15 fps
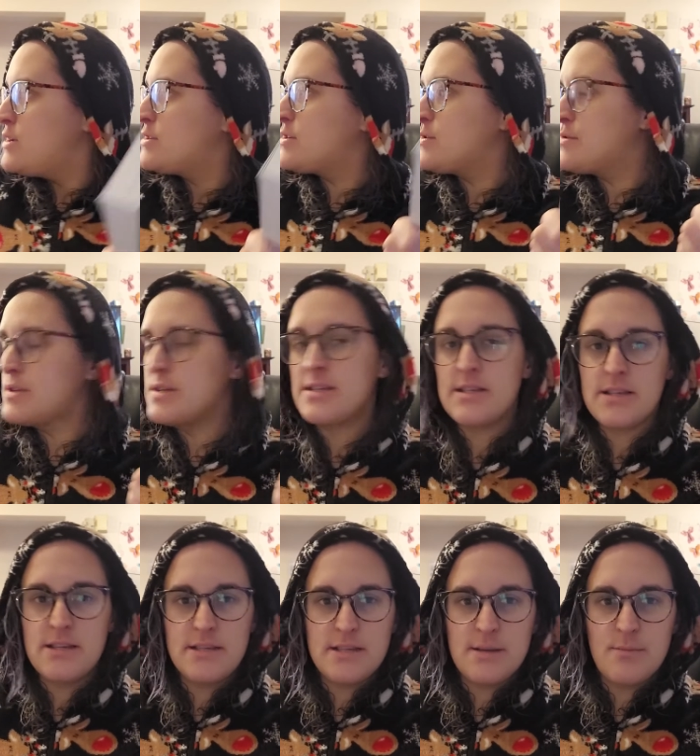So this
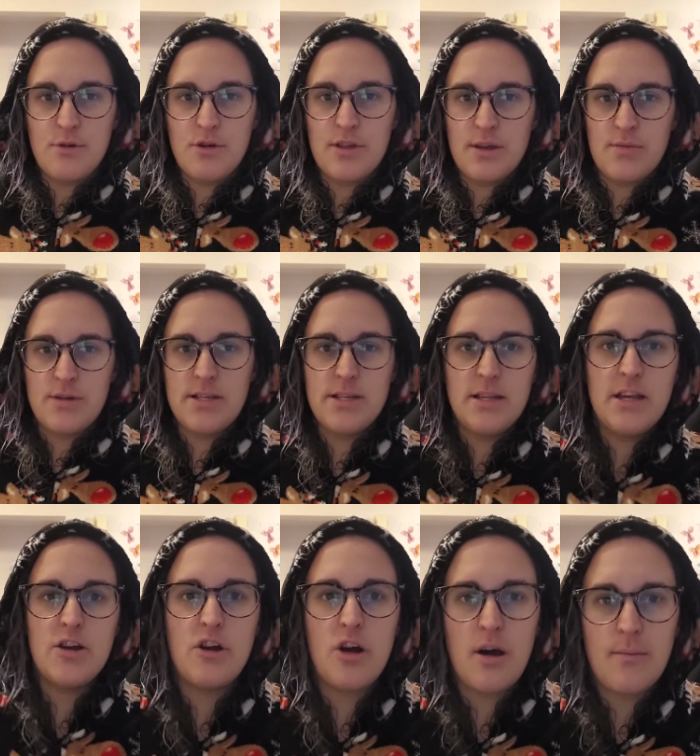is a book that recently
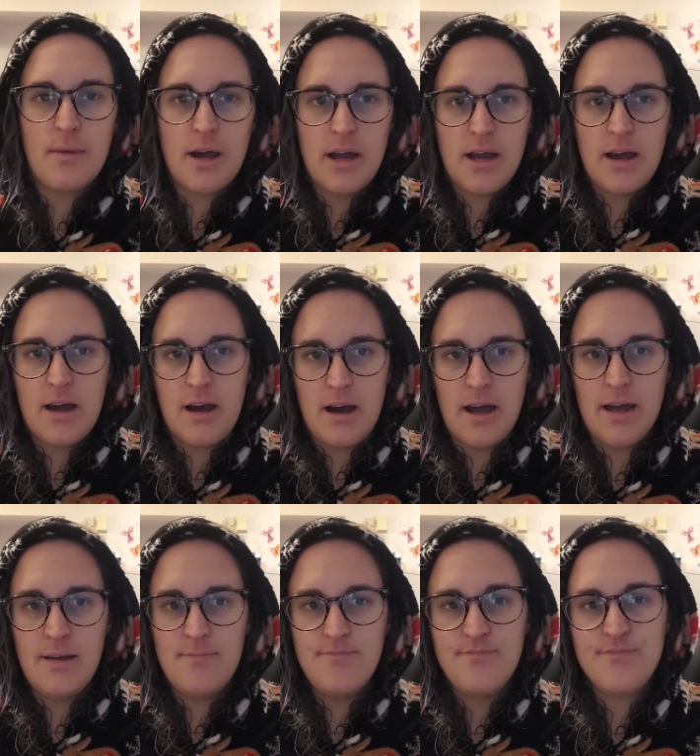caught my
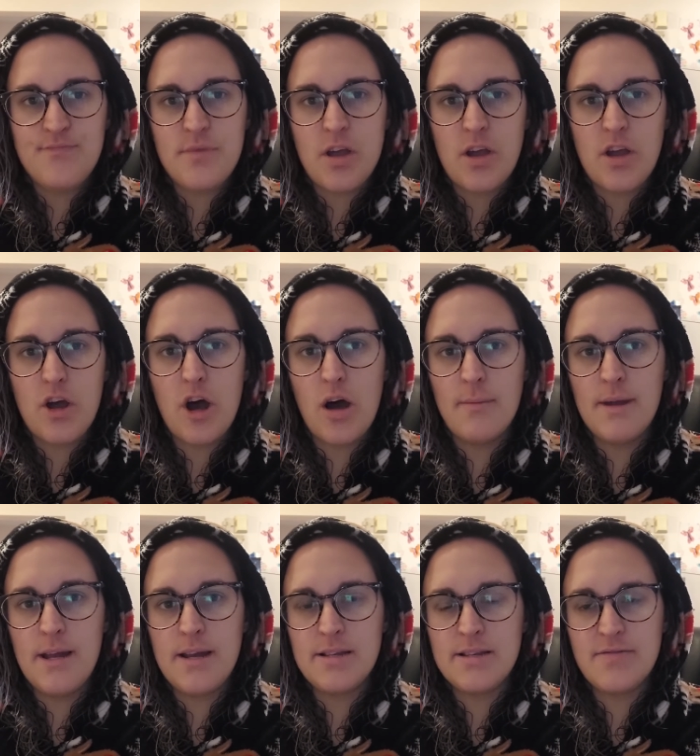eye.
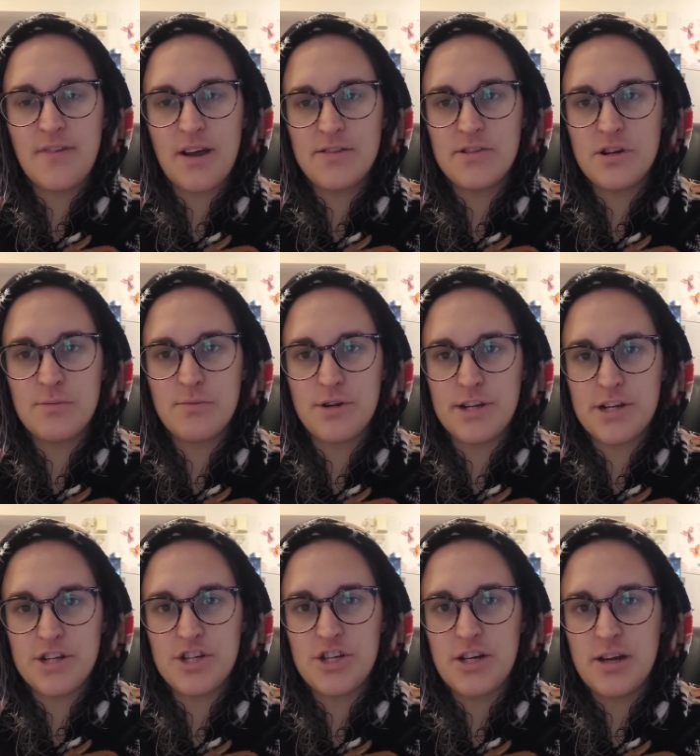Comet is a 5-star
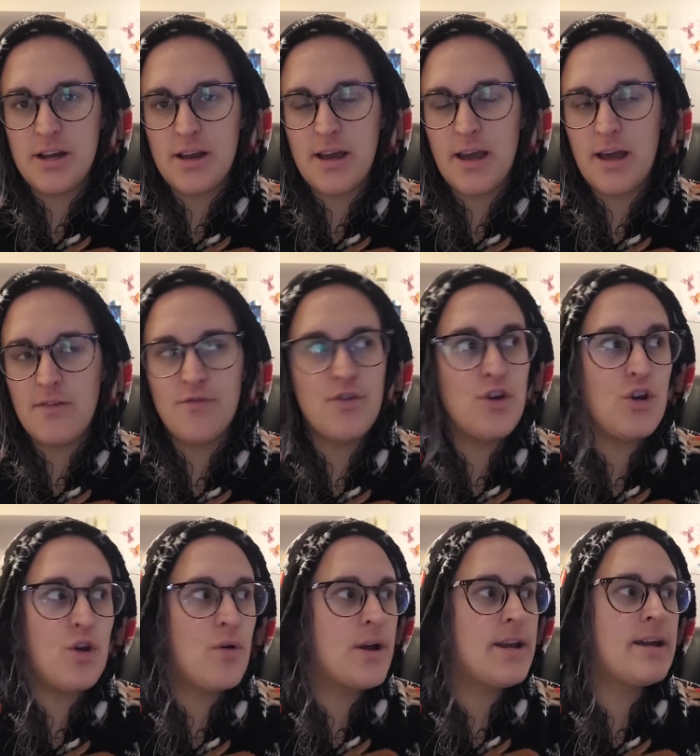prediction, and I have
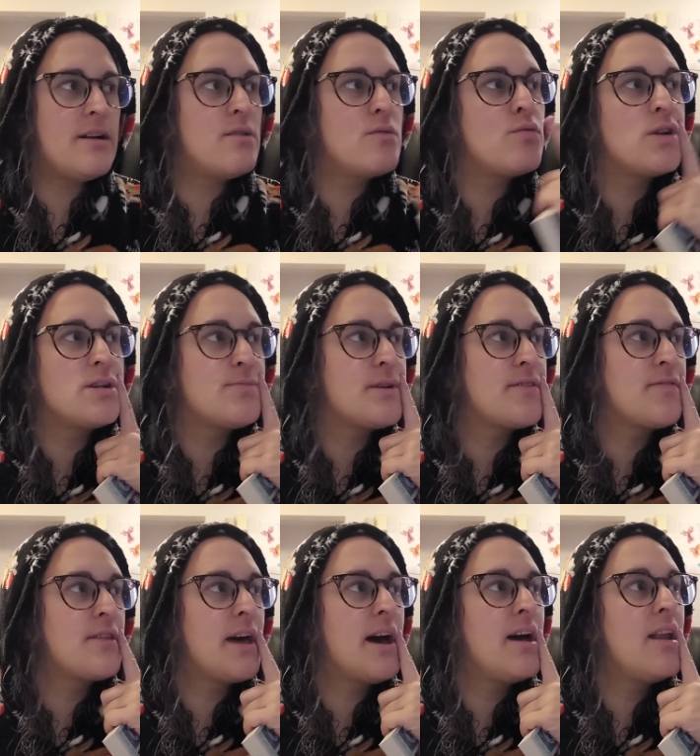no idea what to pick for
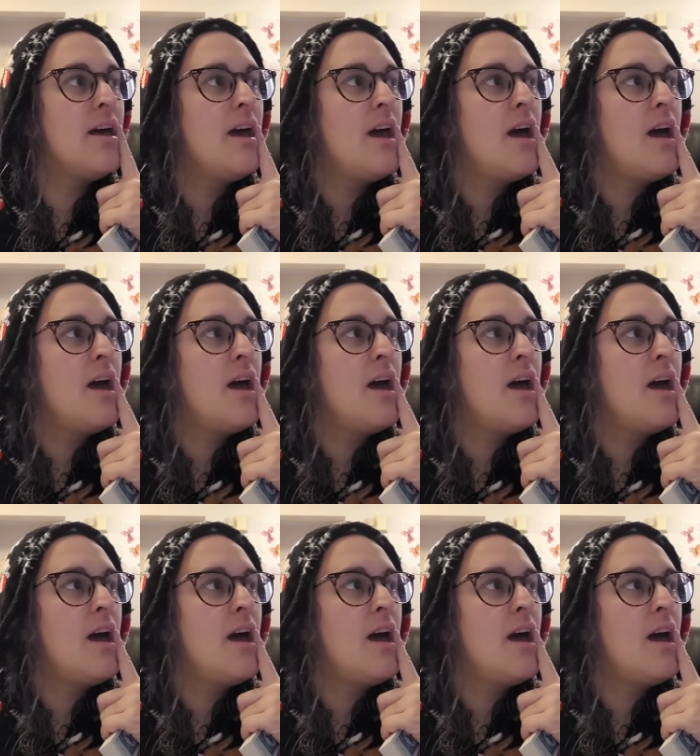that.